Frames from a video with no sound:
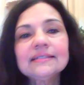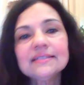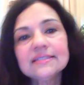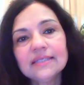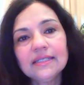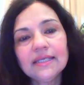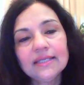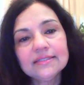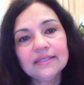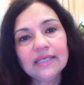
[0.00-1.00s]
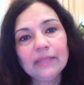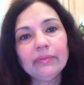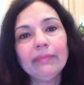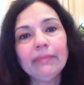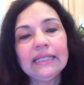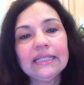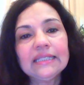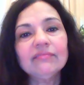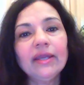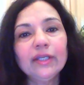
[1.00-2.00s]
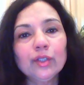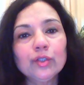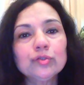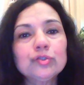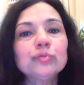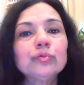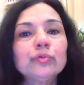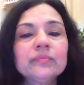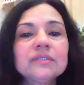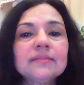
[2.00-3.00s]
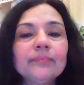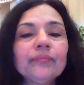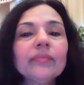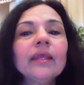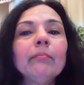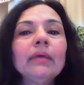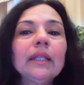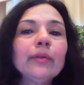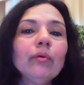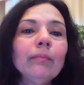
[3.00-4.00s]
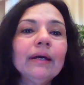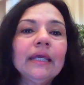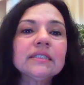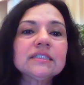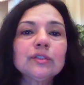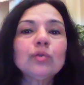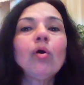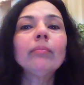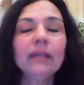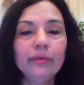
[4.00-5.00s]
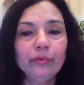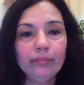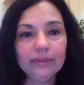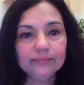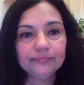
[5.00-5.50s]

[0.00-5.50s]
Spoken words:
Skin cancer can be mainly divided into two groups, melanoma and non-melanoma.